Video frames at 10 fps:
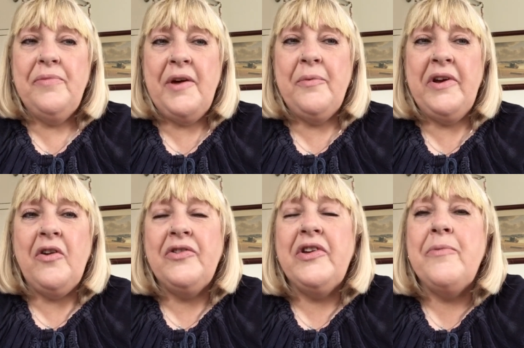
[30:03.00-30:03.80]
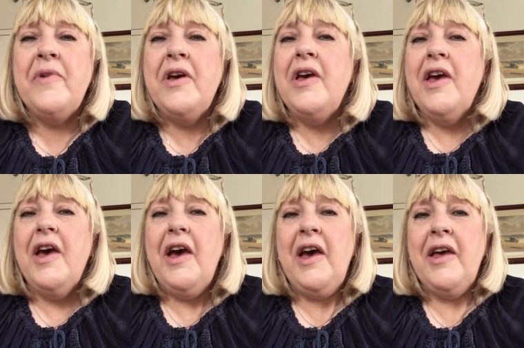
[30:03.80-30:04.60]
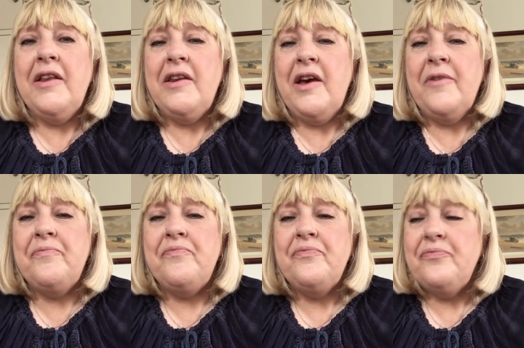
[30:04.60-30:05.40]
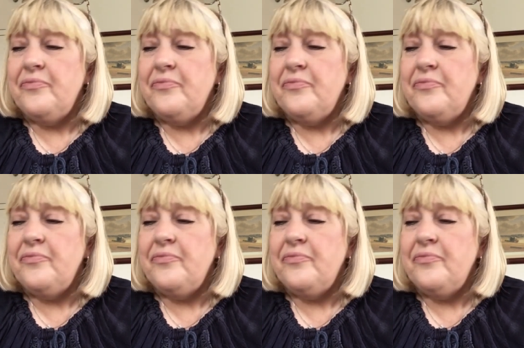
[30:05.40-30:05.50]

that we got him and um,